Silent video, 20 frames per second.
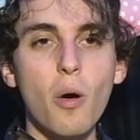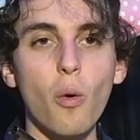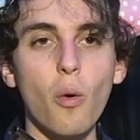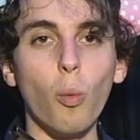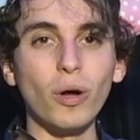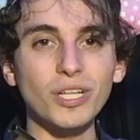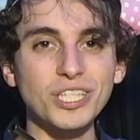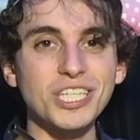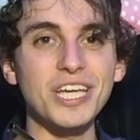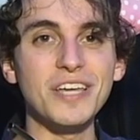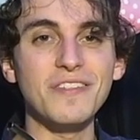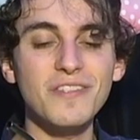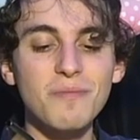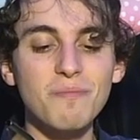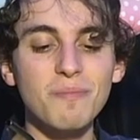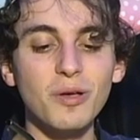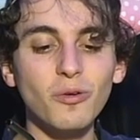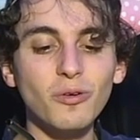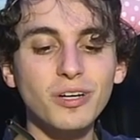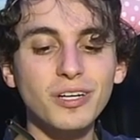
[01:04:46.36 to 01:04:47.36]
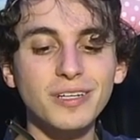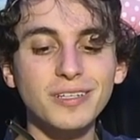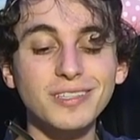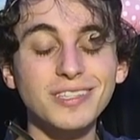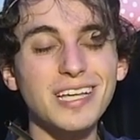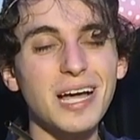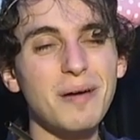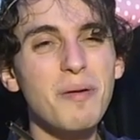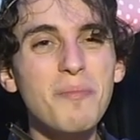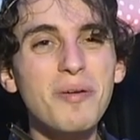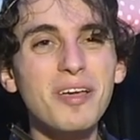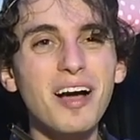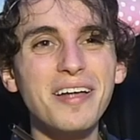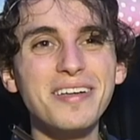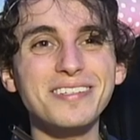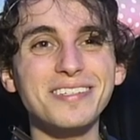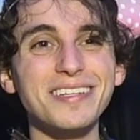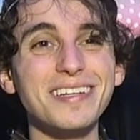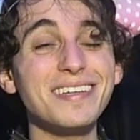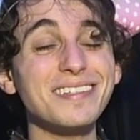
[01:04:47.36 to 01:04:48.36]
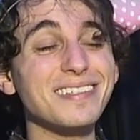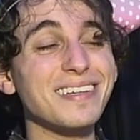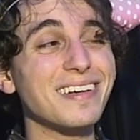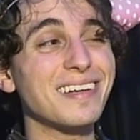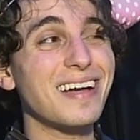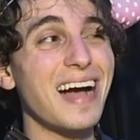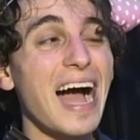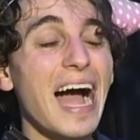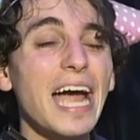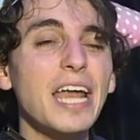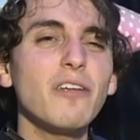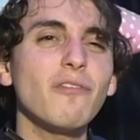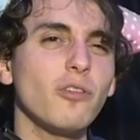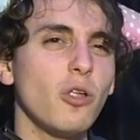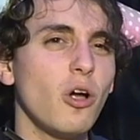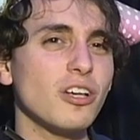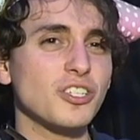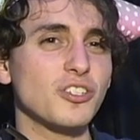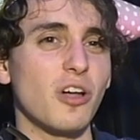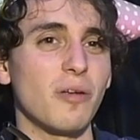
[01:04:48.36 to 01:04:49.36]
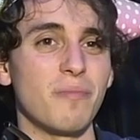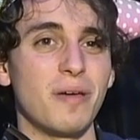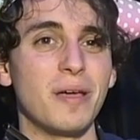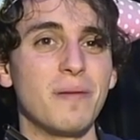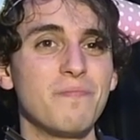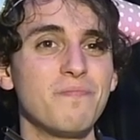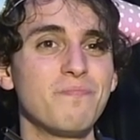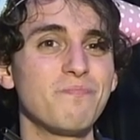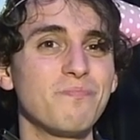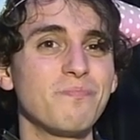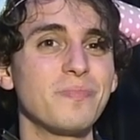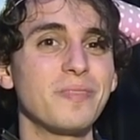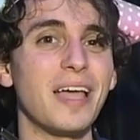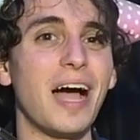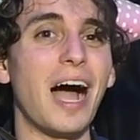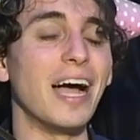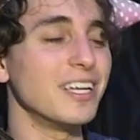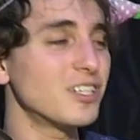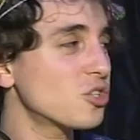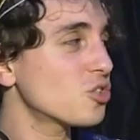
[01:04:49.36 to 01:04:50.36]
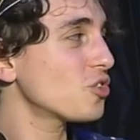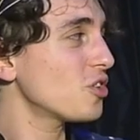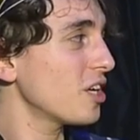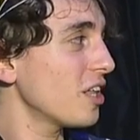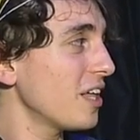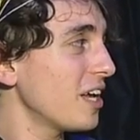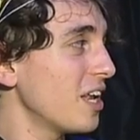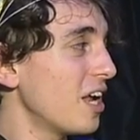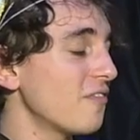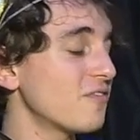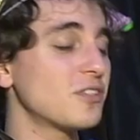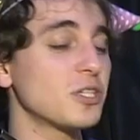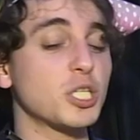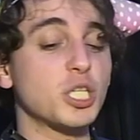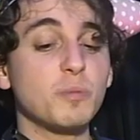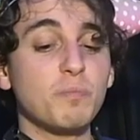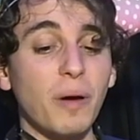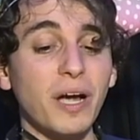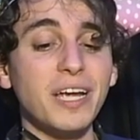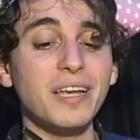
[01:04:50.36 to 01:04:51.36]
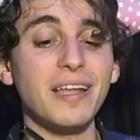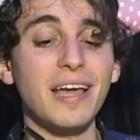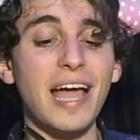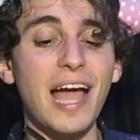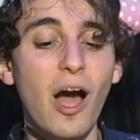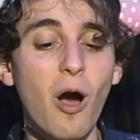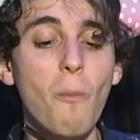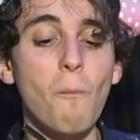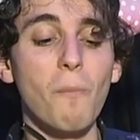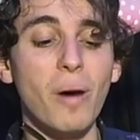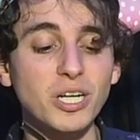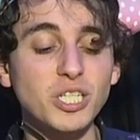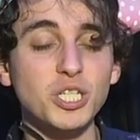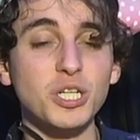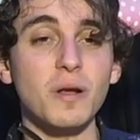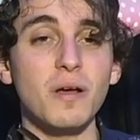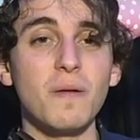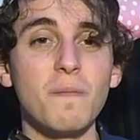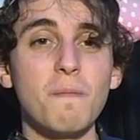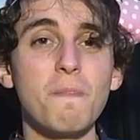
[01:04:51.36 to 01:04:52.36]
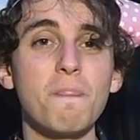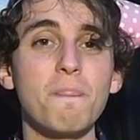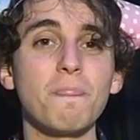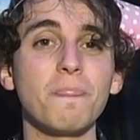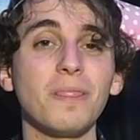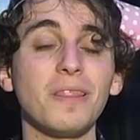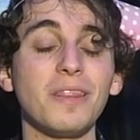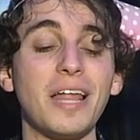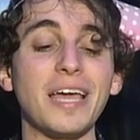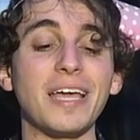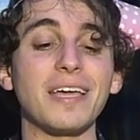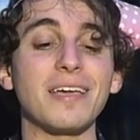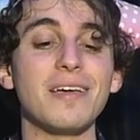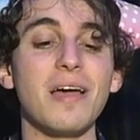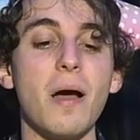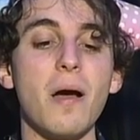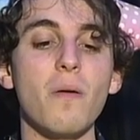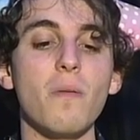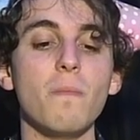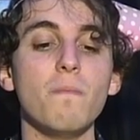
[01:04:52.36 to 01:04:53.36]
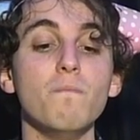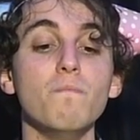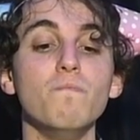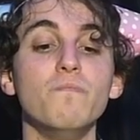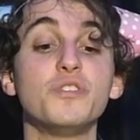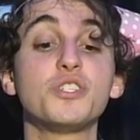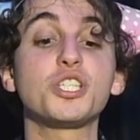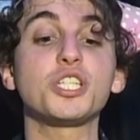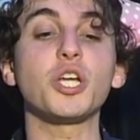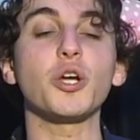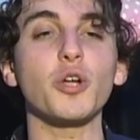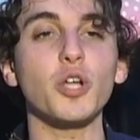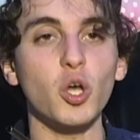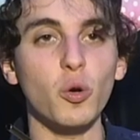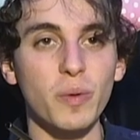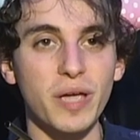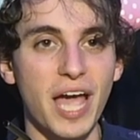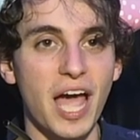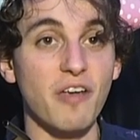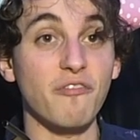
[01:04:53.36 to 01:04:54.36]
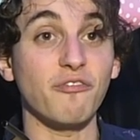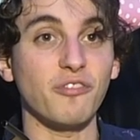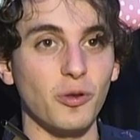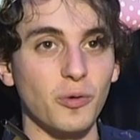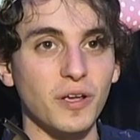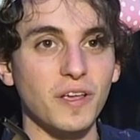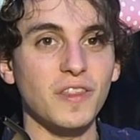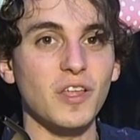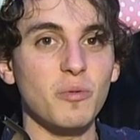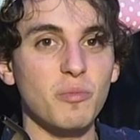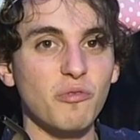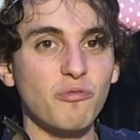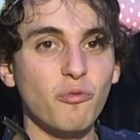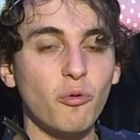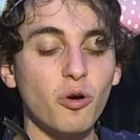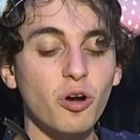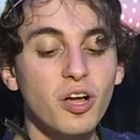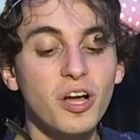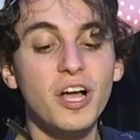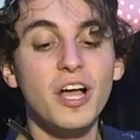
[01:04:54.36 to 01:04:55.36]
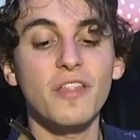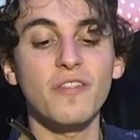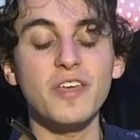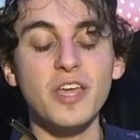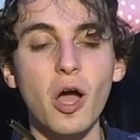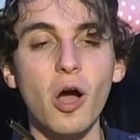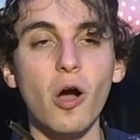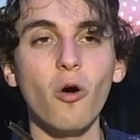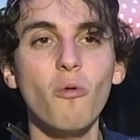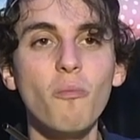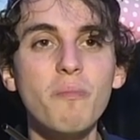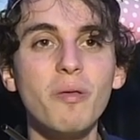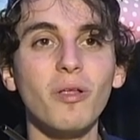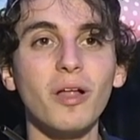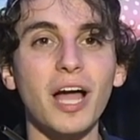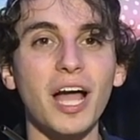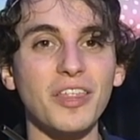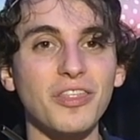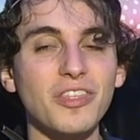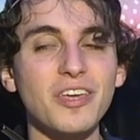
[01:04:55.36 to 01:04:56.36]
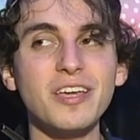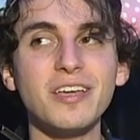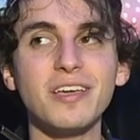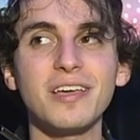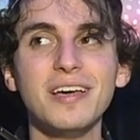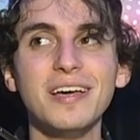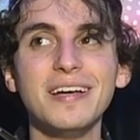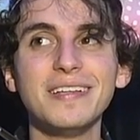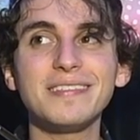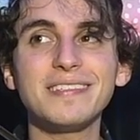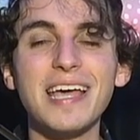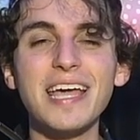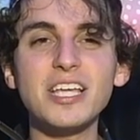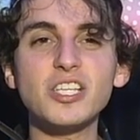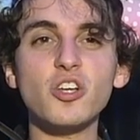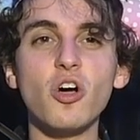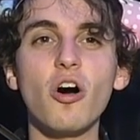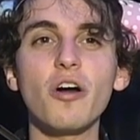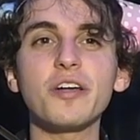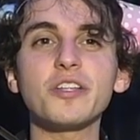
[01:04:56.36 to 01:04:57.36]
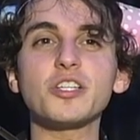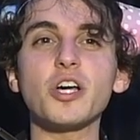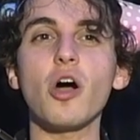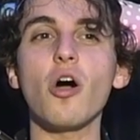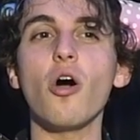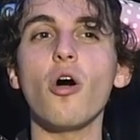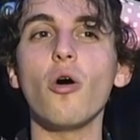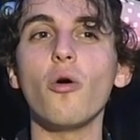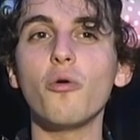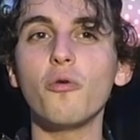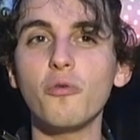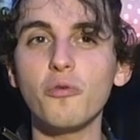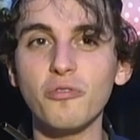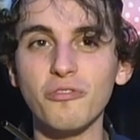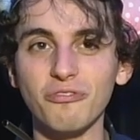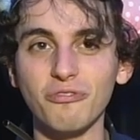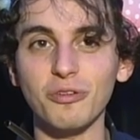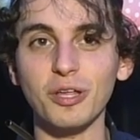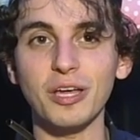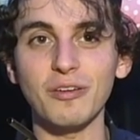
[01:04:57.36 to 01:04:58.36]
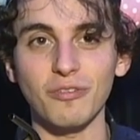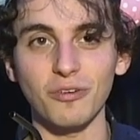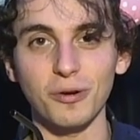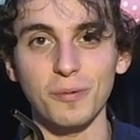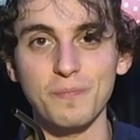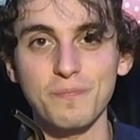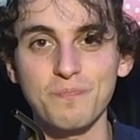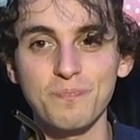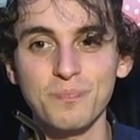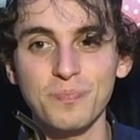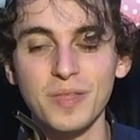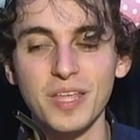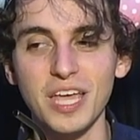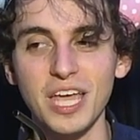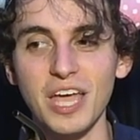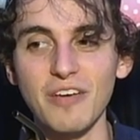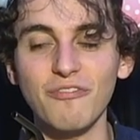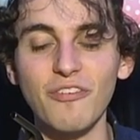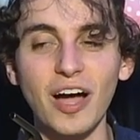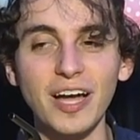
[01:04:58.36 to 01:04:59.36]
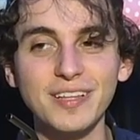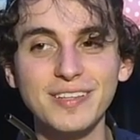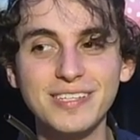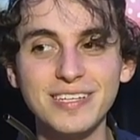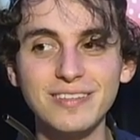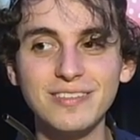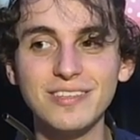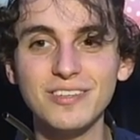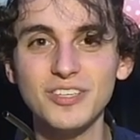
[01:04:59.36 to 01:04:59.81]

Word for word: what's in the milk, I'm gonna be honest, is kind of lost on me. Interestingly enough, despite how much, like, cereal we had floating in there before, the oat milk, I think, takes on its own flavor. If I did